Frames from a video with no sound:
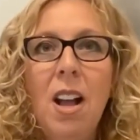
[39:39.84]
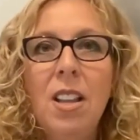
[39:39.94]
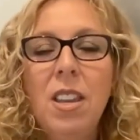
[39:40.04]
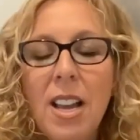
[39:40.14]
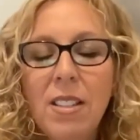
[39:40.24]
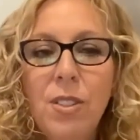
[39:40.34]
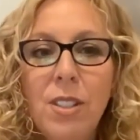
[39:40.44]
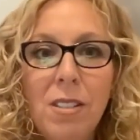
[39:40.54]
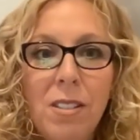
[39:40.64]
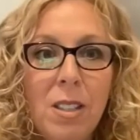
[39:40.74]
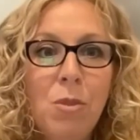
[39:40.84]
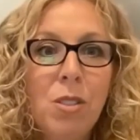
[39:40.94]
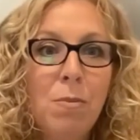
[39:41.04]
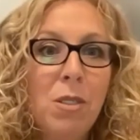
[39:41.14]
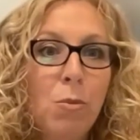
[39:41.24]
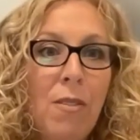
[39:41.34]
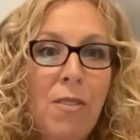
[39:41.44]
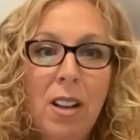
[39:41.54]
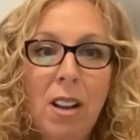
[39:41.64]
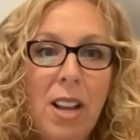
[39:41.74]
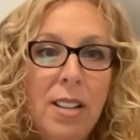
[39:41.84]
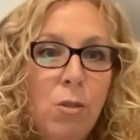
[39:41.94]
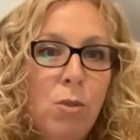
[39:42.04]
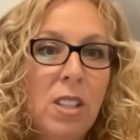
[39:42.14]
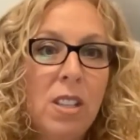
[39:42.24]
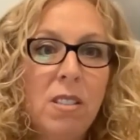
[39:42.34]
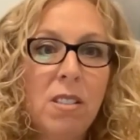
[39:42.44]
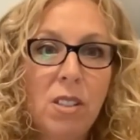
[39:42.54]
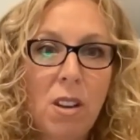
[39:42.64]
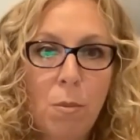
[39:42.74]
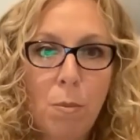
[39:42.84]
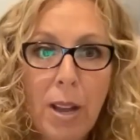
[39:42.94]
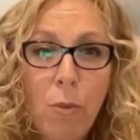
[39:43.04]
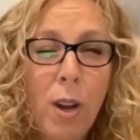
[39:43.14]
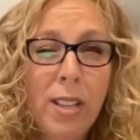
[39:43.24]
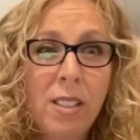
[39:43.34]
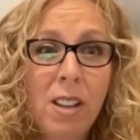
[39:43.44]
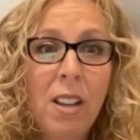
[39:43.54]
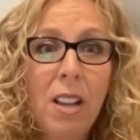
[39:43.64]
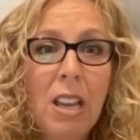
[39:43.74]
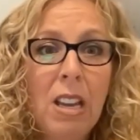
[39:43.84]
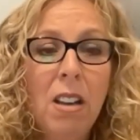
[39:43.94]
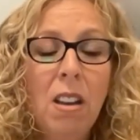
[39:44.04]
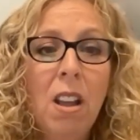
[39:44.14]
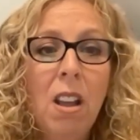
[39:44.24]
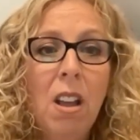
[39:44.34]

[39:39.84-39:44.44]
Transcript: yes, physical symptoms. I've had clients whose kids have started bedwetting again.